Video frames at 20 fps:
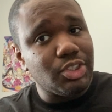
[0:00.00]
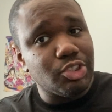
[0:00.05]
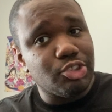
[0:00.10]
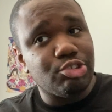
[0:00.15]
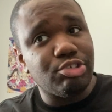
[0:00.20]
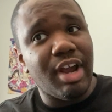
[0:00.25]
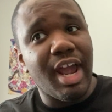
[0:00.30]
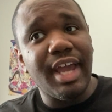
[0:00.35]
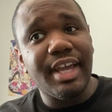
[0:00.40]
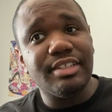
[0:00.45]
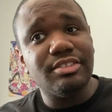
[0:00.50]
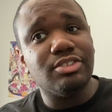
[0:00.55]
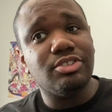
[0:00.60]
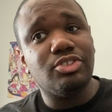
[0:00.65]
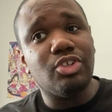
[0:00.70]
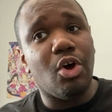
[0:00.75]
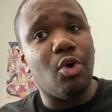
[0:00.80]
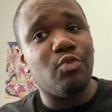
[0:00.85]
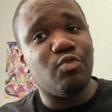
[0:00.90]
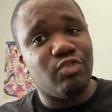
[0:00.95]
Dragons
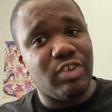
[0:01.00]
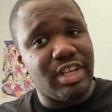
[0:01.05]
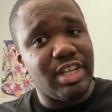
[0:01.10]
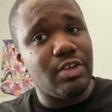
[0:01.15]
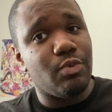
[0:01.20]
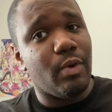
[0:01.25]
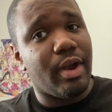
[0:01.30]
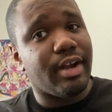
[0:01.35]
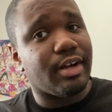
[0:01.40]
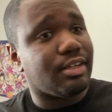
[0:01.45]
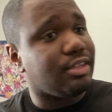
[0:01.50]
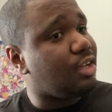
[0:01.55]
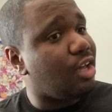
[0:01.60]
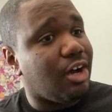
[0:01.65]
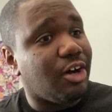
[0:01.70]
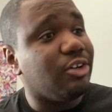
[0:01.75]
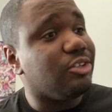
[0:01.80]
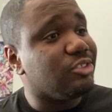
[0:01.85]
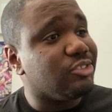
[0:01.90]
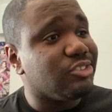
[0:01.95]
don't really wear
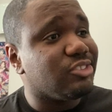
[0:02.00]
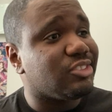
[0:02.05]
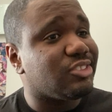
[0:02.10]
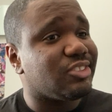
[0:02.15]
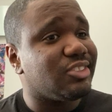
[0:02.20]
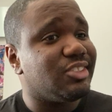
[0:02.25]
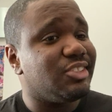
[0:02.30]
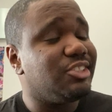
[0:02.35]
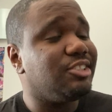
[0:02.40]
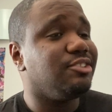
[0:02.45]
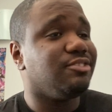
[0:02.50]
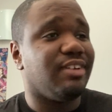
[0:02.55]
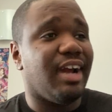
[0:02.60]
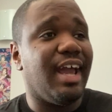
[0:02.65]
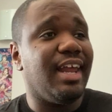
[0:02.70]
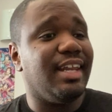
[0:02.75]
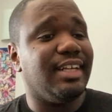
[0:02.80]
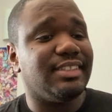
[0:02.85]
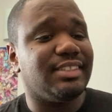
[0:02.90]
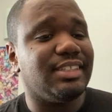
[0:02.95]
clothes. You
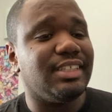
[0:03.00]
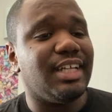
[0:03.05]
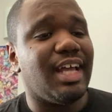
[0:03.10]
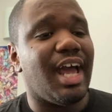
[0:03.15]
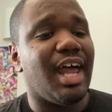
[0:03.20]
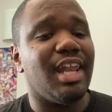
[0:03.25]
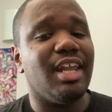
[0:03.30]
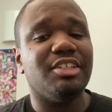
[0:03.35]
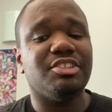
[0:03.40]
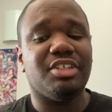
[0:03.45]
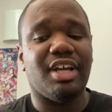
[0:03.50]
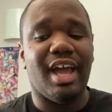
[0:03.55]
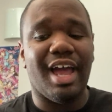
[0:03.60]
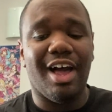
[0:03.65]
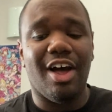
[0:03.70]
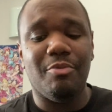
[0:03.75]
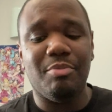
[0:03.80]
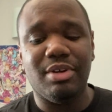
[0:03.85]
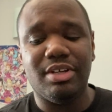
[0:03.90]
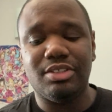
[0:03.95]
rarely see that unless you're
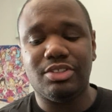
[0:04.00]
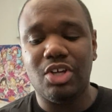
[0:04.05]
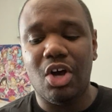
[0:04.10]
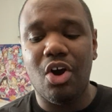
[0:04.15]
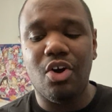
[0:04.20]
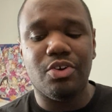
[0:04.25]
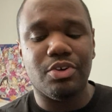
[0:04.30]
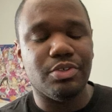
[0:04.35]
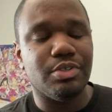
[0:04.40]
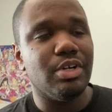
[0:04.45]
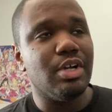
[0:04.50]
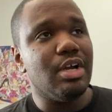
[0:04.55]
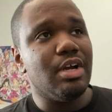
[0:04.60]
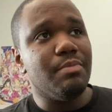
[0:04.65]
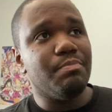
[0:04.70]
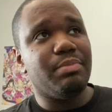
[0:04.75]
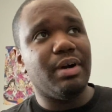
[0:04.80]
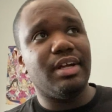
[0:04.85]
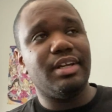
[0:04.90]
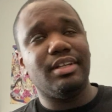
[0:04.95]
Elma and Toru.
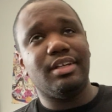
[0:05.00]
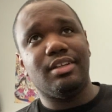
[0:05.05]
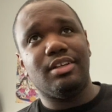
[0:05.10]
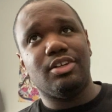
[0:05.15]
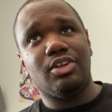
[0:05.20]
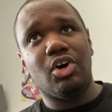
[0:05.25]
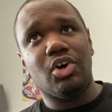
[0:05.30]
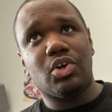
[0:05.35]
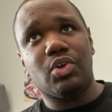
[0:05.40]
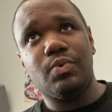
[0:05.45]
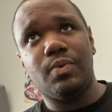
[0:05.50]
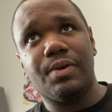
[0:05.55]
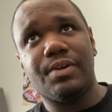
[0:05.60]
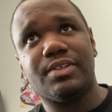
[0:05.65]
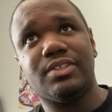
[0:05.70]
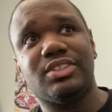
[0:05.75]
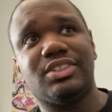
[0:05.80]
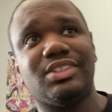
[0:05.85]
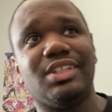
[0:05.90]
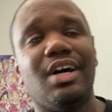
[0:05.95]
But Lokowa
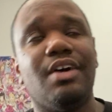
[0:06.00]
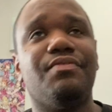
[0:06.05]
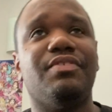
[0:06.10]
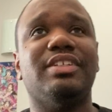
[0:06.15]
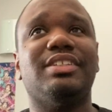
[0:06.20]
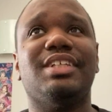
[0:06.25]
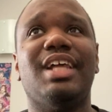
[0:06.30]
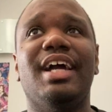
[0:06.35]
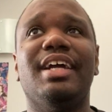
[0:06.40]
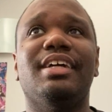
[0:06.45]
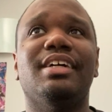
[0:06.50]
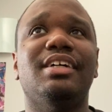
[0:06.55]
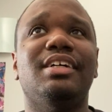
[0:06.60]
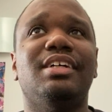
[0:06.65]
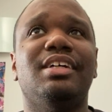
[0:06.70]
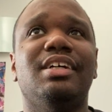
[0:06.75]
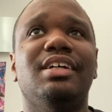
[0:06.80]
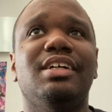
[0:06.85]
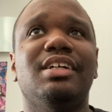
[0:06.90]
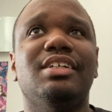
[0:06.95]
herself is like,
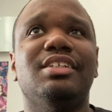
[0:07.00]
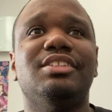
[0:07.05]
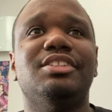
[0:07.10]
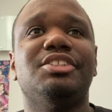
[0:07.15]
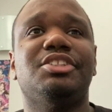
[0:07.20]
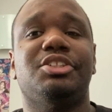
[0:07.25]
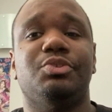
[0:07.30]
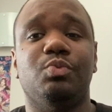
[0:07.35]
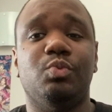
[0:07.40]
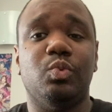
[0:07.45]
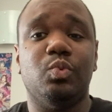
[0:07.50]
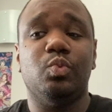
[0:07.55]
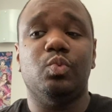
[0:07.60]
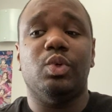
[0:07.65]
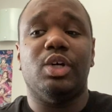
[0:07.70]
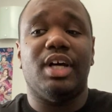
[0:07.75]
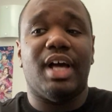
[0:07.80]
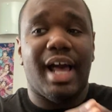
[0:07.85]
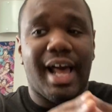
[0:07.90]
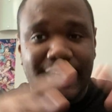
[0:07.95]

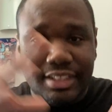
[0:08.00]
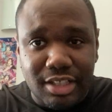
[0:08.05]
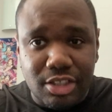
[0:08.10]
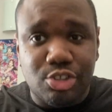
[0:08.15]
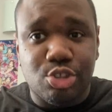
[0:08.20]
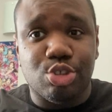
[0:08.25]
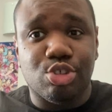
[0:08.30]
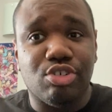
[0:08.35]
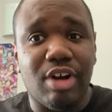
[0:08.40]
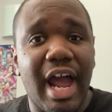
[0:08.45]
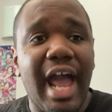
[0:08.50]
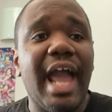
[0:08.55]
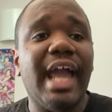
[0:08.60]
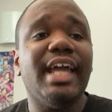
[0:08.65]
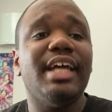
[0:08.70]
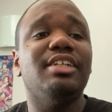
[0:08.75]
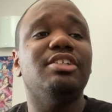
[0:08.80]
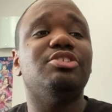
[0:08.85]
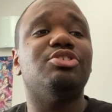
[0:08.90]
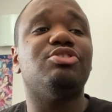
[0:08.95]
as a
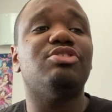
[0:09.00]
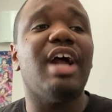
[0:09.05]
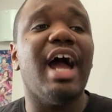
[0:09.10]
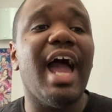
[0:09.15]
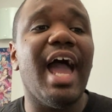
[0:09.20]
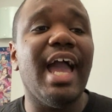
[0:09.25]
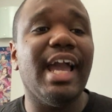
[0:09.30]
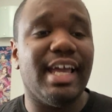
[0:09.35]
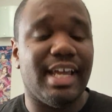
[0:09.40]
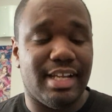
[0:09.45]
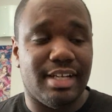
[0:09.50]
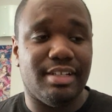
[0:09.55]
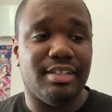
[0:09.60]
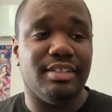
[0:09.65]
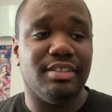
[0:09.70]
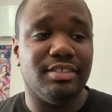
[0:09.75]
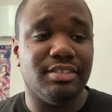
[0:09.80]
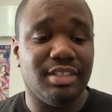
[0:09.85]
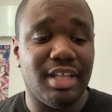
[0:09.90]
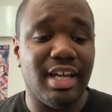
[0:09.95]

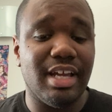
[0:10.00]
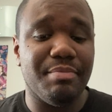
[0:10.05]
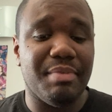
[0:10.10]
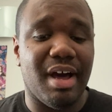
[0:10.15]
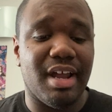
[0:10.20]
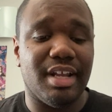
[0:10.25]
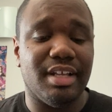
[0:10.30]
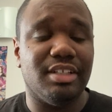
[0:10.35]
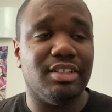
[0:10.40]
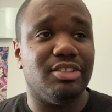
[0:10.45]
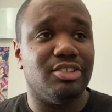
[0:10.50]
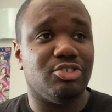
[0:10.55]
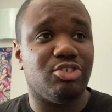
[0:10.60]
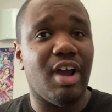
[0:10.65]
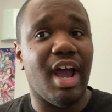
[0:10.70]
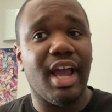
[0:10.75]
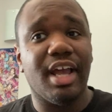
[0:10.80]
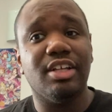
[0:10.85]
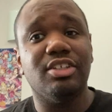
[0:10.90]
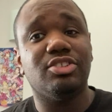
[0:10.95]
dragon. Think about it.
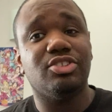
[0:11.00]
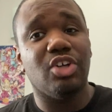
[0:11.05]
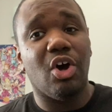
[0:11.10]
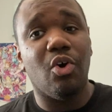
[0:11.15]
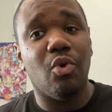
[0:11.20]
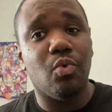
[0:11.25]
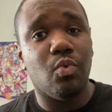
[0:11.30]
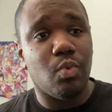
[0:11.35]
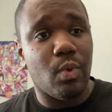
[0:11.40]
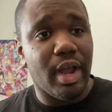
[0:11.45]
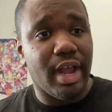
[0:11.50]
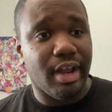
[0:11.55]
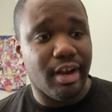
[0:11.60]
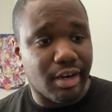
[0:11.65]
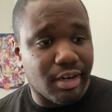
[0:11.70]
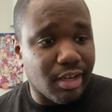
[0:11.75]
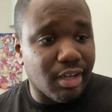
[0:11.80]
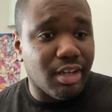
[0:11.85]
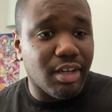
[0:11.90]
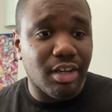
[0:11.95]
Dragons don't
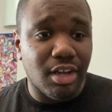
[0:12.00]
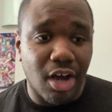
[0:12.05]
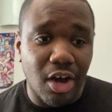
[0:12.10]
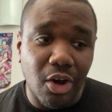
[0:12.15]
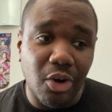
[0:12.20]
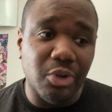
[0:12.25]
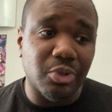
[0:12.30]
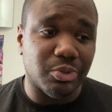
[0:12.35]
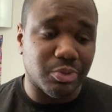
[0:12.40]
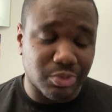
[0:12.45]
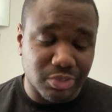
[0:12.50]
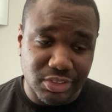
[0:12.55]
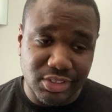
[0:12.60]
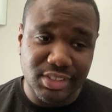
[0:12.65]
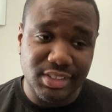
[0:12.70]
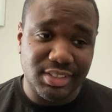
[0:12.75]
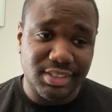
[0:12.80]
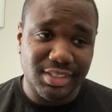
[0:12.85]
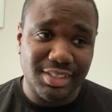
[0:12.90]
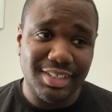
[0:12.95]
wear
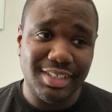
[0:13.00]
clothes.